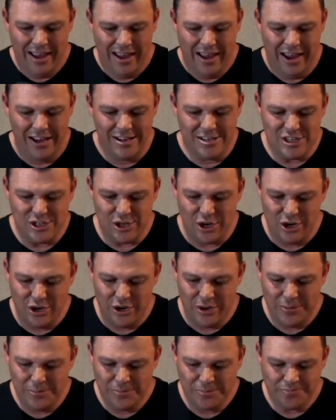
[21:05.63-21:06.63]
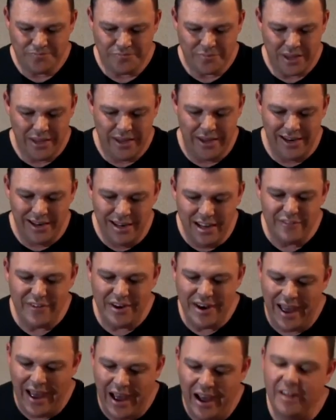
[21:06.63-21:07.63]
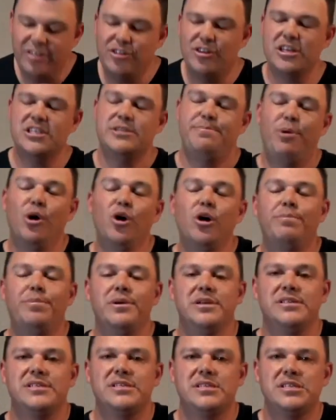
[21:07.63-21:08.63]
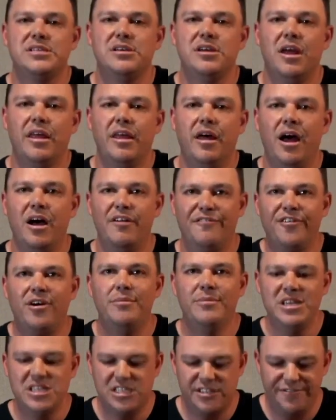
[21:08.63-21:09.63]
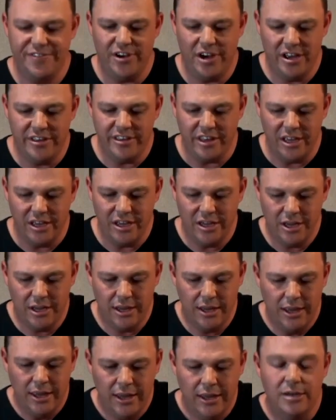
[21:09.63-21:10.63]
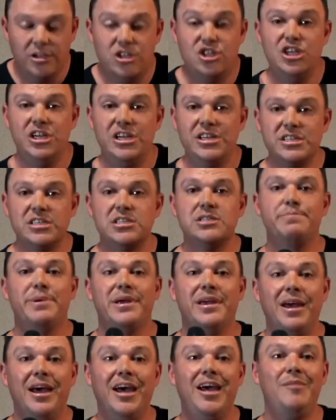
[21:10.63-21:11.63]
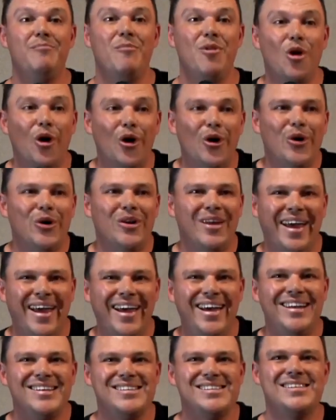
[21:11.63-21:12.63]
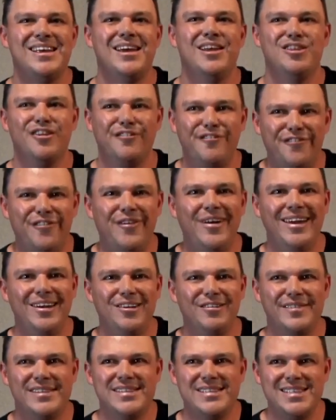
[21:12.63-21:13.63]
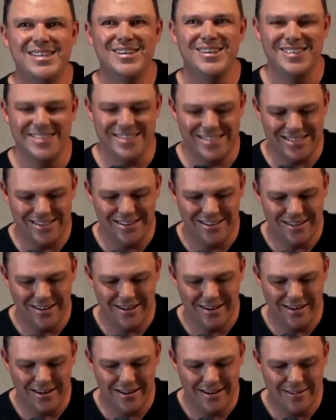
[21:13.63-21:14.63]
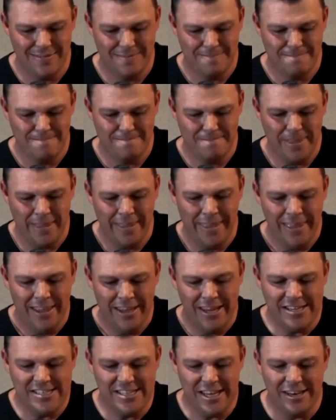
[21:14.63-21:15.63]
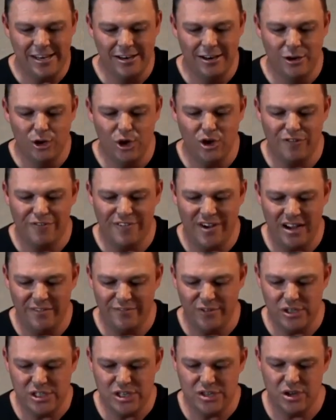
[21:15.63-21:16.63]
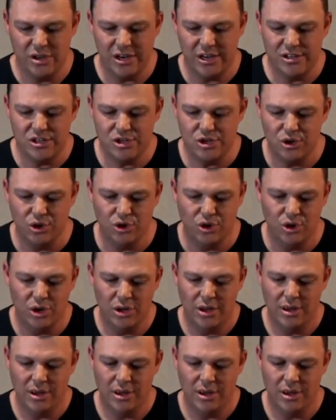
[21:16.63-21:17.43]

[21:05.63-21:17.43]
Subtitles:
And so in living out this purpose from his Father, Jesus became known as the friend of sinners. He said in Luke 5, verse 32,